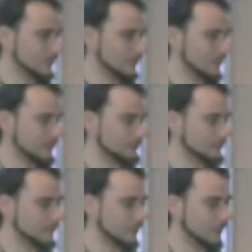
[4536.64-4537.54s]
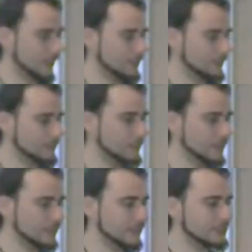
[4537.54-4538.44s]
Yeah, okay,
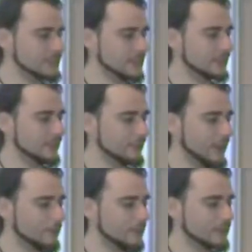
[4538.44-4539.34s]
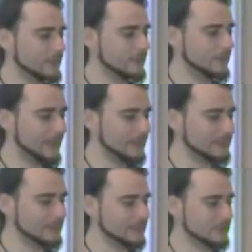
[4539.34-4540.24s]
meetings that have happened in the
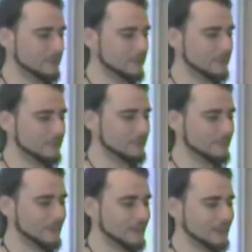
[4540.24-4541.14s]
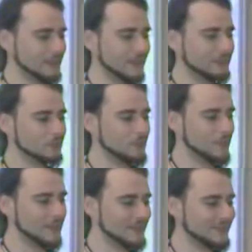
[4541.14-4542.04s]
past, so not too
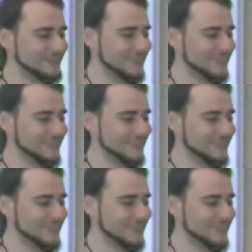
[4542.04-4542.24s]
many